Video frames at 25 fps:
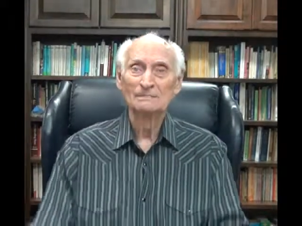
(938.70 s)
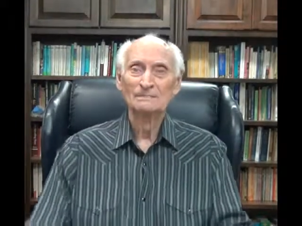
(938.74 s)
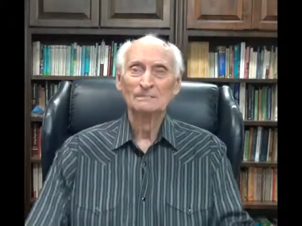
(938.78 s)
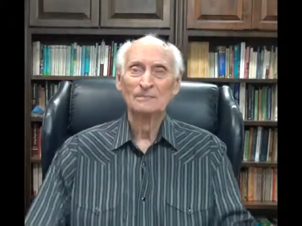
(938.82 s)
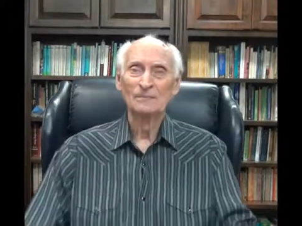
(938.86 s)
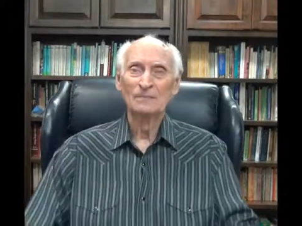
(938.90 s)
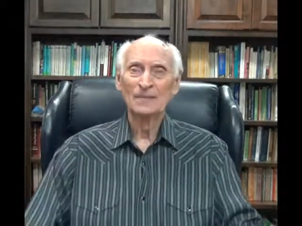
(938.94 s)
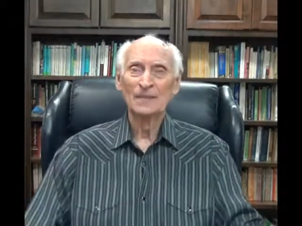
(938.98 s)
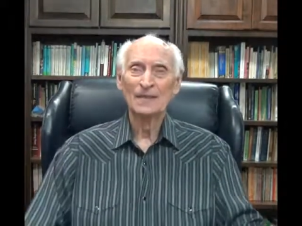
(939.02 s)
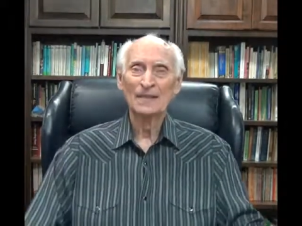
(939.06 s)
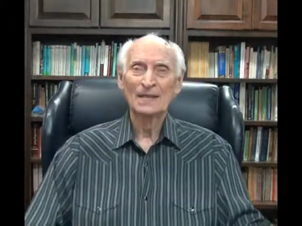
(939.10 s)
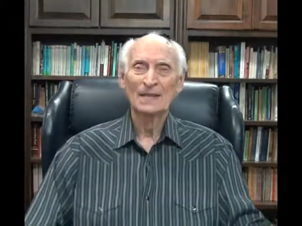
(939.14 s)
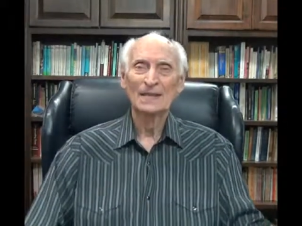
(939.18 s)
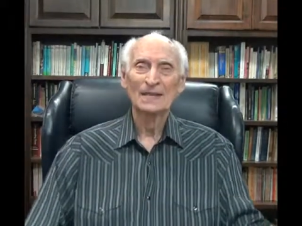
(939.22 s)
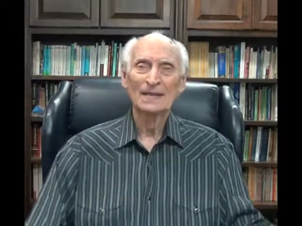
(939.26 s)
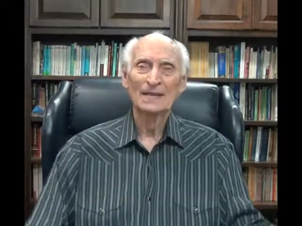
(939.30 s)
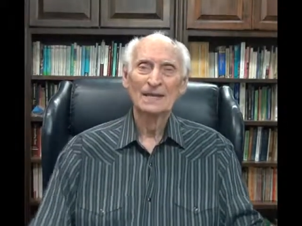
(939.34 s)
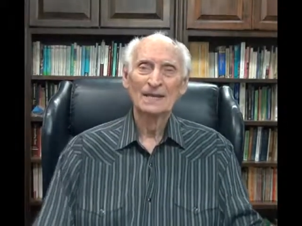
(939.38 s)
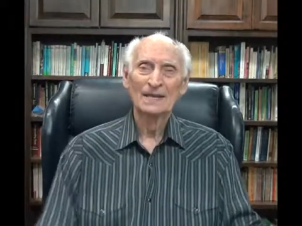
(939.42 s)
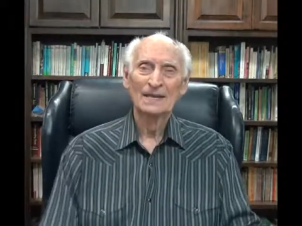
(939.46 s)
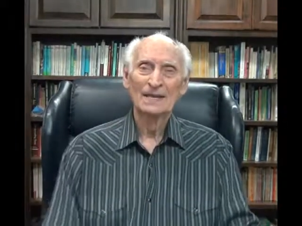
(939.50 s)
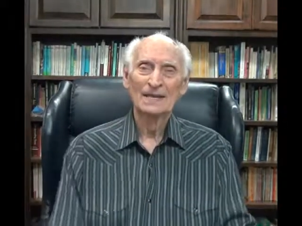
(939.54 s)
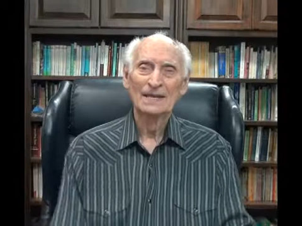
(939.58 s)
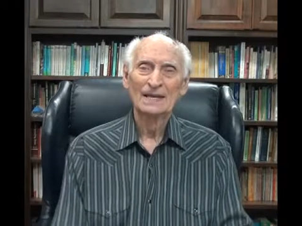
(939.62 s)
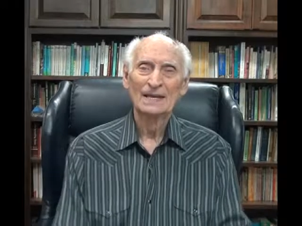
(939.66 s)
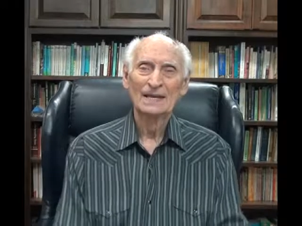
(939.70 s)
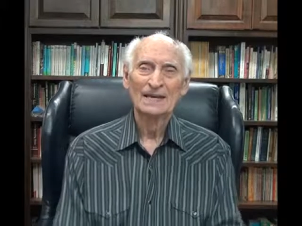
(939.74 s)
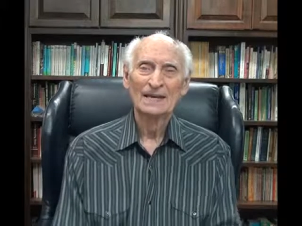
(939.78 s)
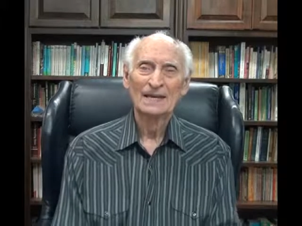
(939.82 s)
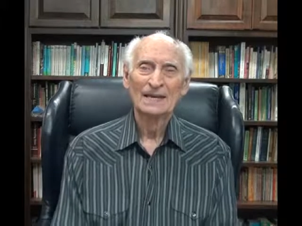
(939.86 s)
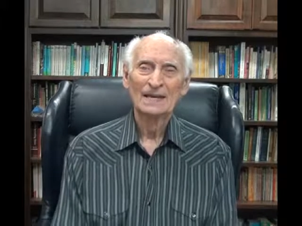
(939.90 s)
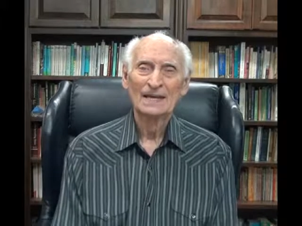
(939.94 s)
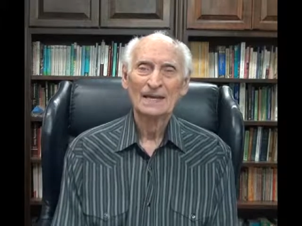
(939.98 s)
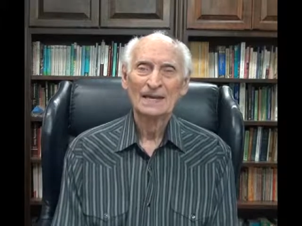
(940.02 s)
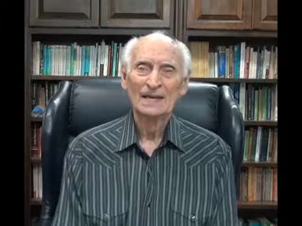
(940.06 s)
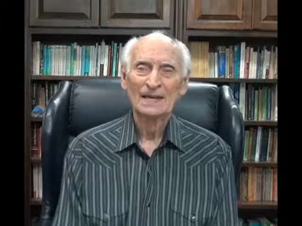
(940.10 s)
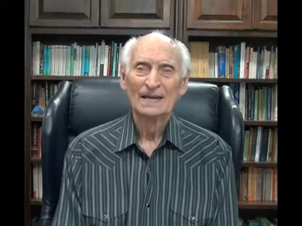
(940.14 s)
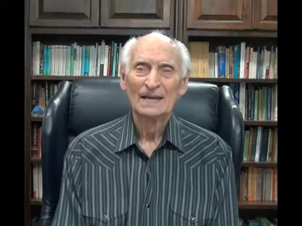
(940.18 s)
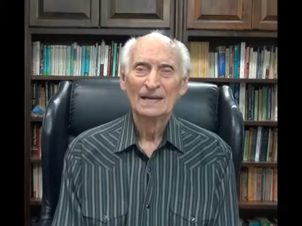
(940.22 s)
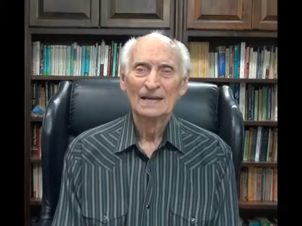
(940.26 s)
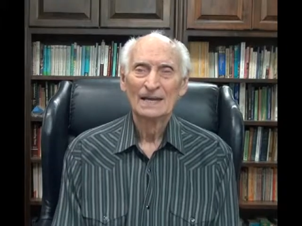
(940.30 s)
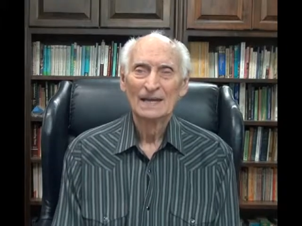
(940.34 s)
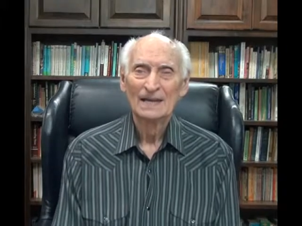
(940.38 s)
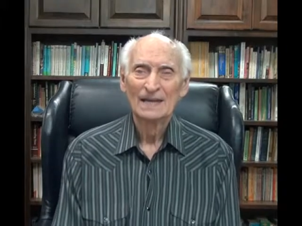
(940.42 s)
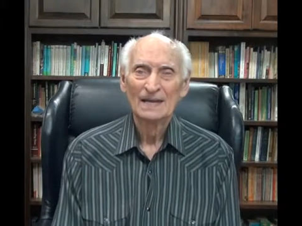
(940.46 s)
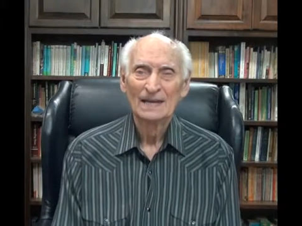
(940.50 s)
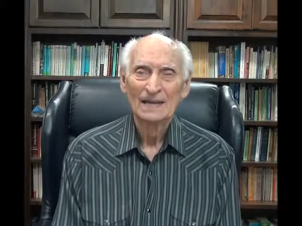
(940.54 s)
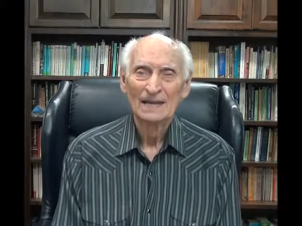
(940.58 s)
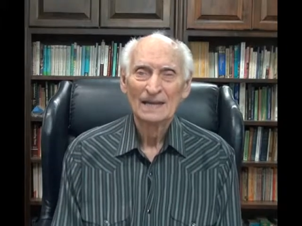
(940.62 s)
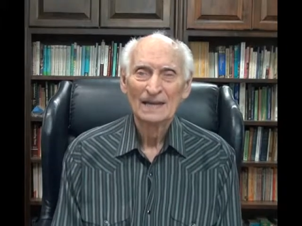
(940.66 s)

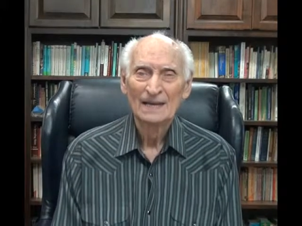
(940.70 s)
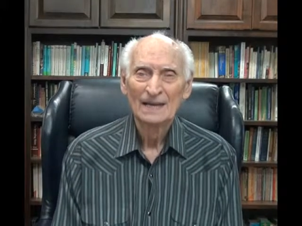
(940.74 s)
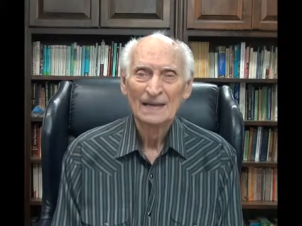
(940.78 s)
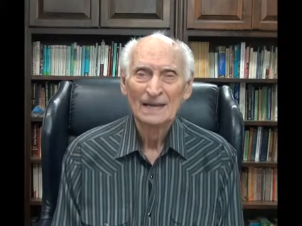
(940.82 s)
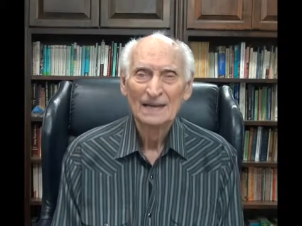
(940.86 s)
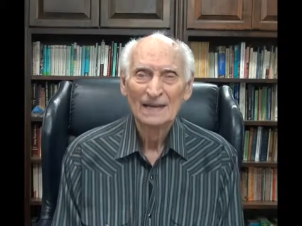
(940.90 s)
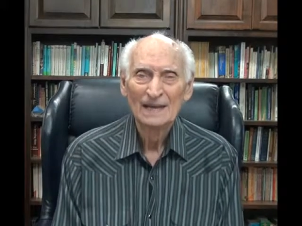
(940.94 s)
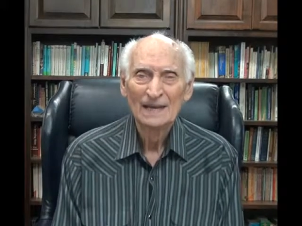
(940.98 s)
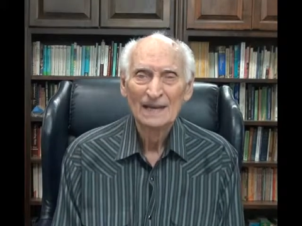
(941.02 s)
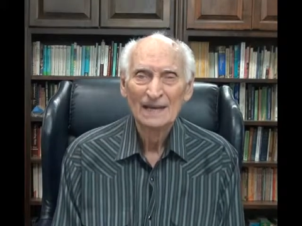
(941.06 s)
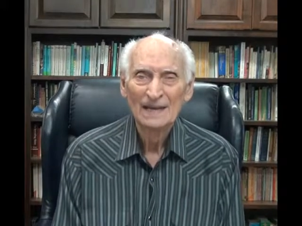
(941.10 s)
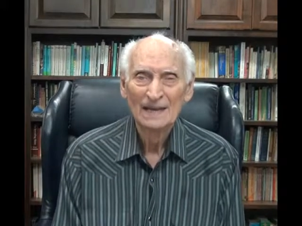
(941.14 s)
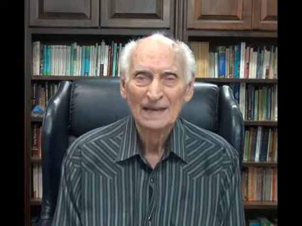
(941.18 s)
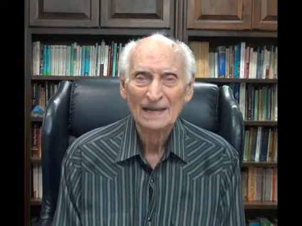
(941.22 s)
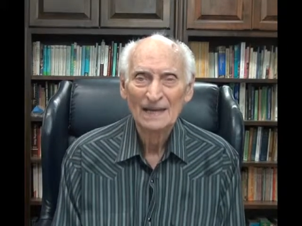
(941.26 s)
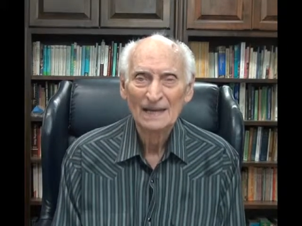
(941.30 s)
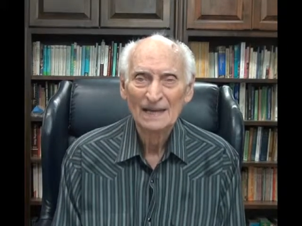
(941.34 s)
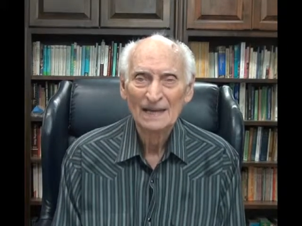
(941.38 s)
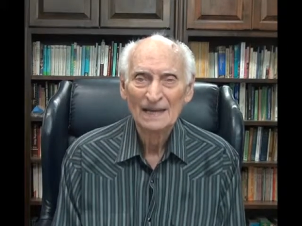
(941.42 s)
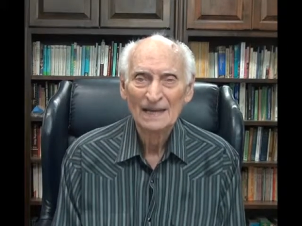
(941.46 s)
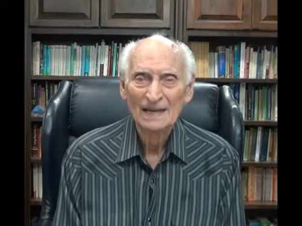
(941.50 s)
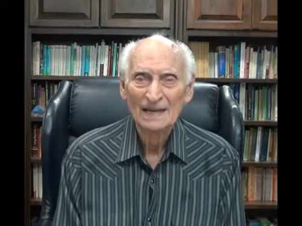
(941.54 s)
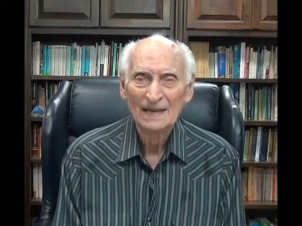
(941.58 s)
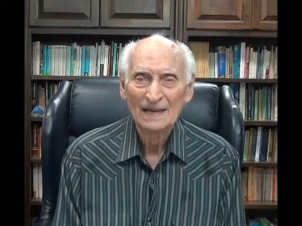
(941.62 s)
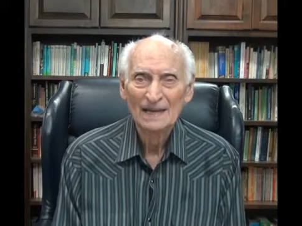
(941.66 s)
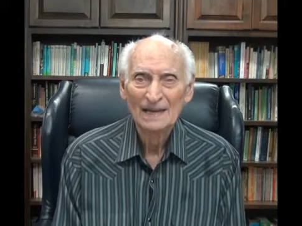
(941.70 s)
[no speech]